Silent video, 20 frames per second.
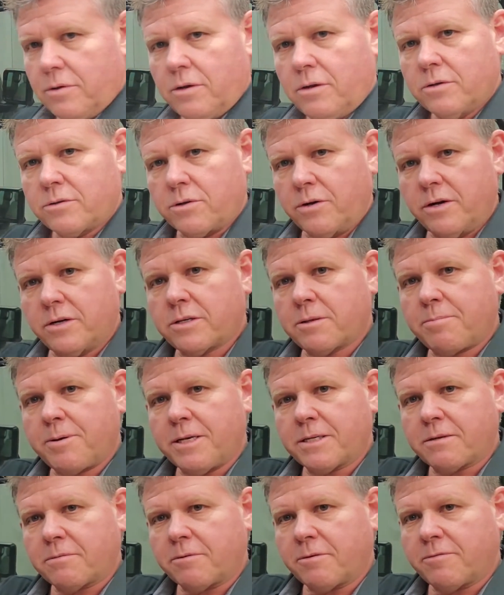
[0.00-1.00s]
So here's the
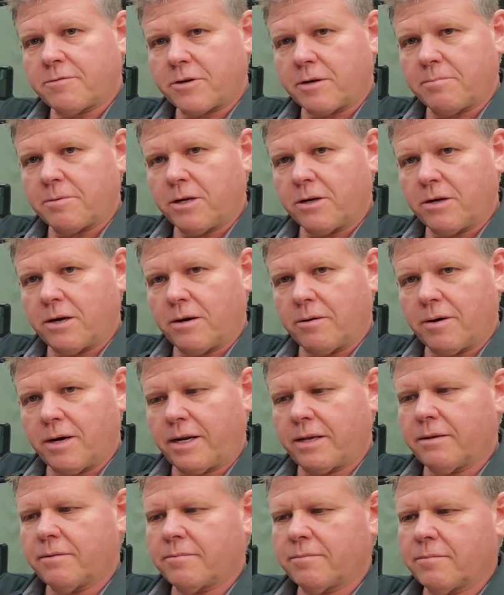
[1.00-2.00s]
piece that we've trimmed out
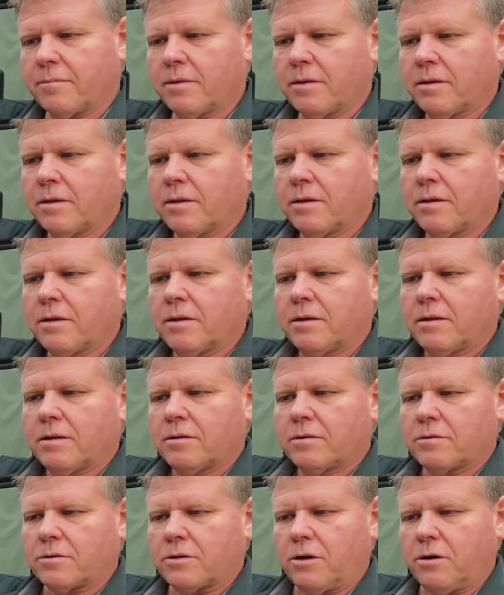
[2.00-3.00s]
already.
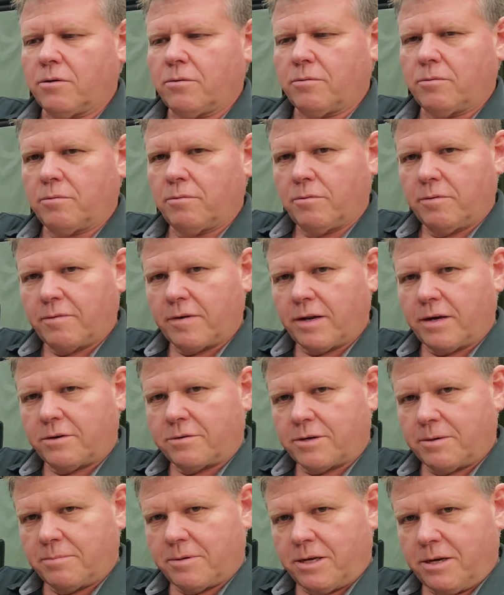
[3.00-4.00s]
So we've got it
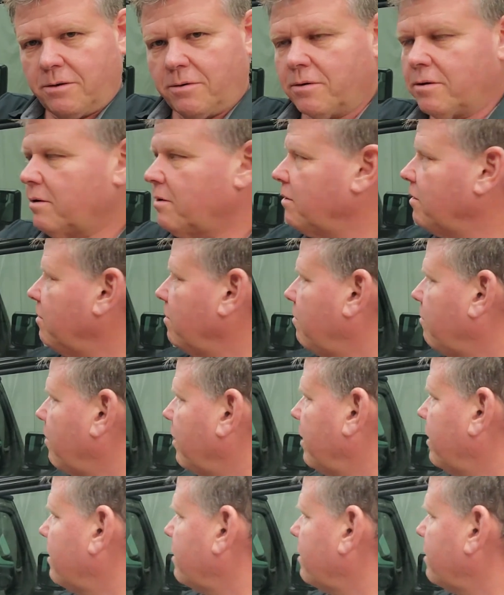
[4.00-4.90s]
trimmed out. We're going to